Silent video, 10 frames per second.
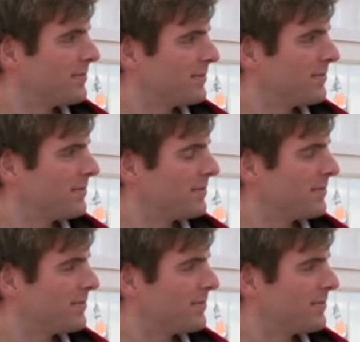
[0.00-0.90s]

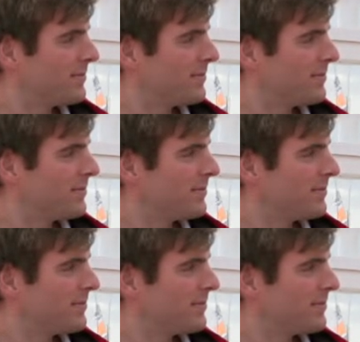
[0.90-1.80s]

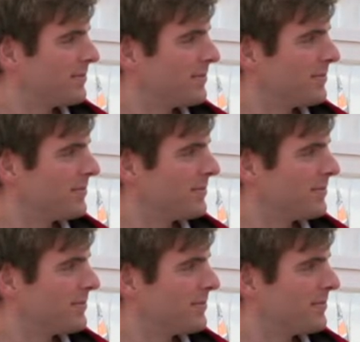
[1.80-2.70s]

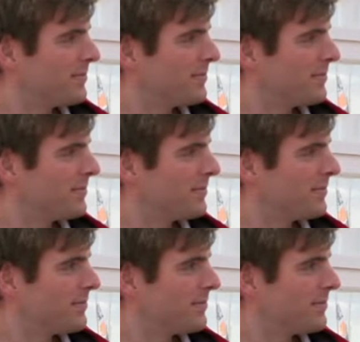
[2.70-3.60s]

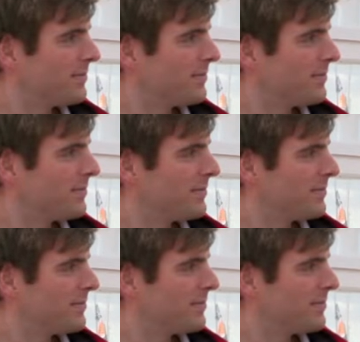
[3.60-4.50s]

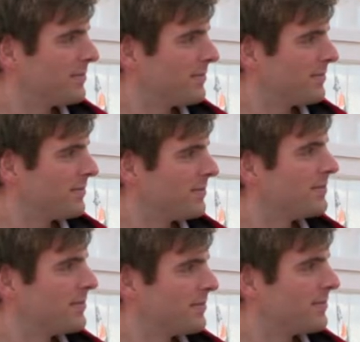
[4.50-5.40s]

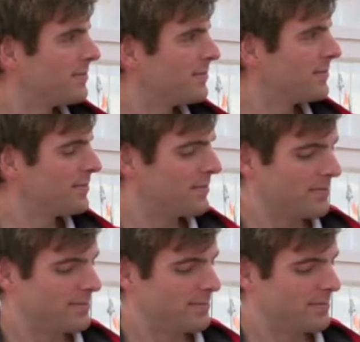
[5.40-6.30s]

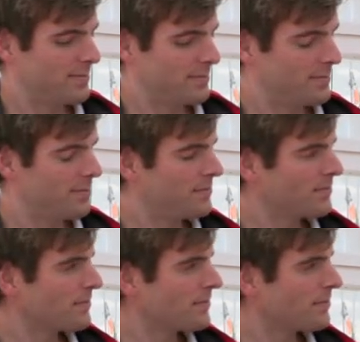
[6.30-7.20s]

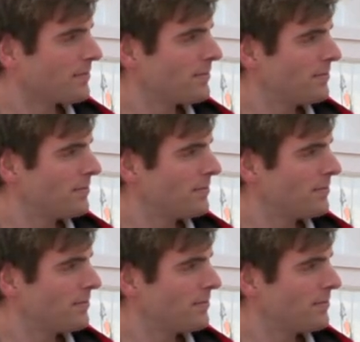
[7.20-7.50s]
No words are spoken by the person on screen.